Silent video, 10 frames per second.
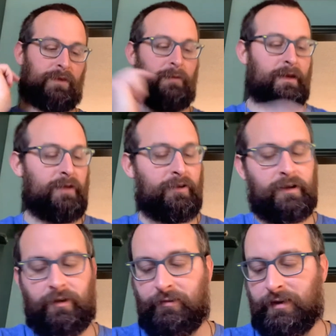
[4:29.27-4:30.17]
me give you
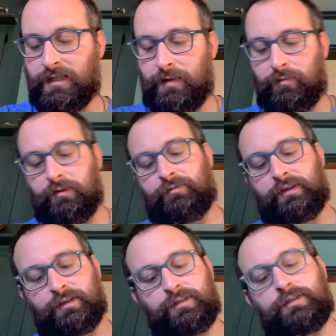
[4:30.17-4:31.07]
another example of
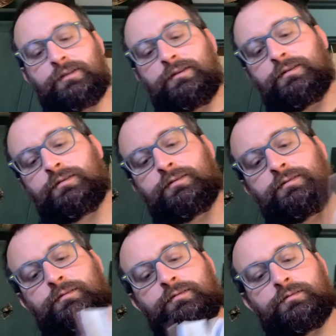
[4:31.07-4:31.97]
this.
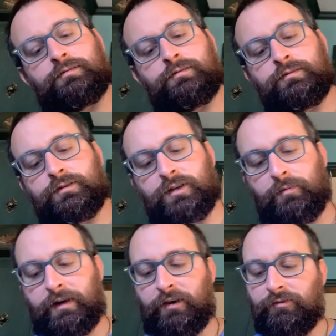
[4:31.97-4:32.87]

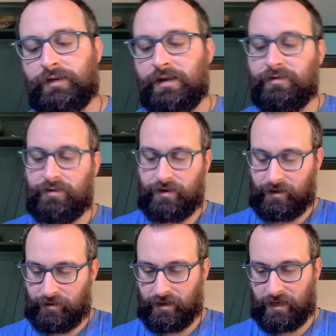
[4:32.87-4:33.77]
Somebody who didn't
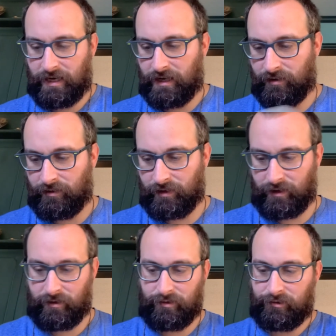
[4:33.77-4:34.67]
think they had the
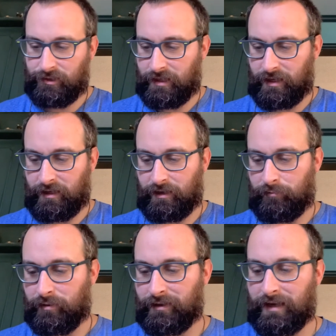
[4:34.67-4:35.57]
understanding,
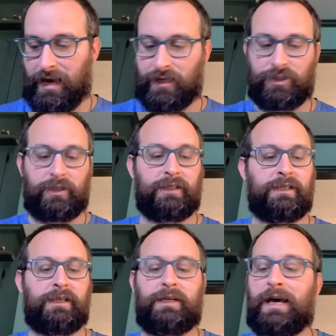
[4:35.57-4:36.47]
but they actually
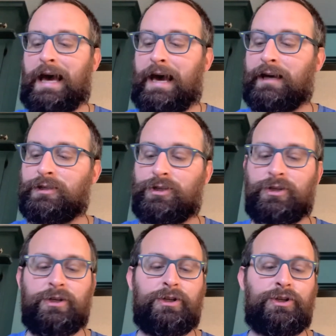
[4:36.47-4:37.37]
did. Acts
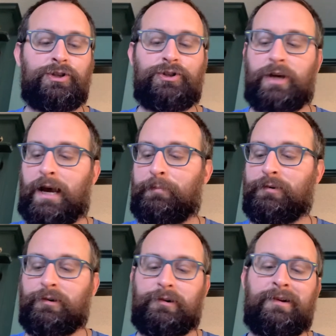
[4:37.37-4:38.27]

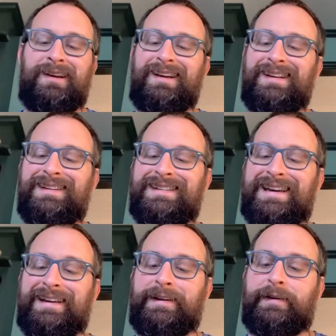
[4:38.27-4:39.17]
chapter
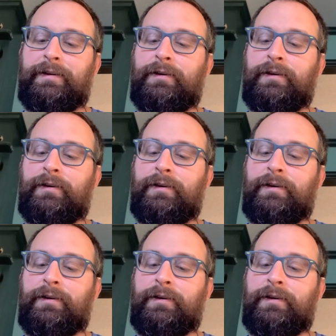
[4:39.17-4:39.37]
10.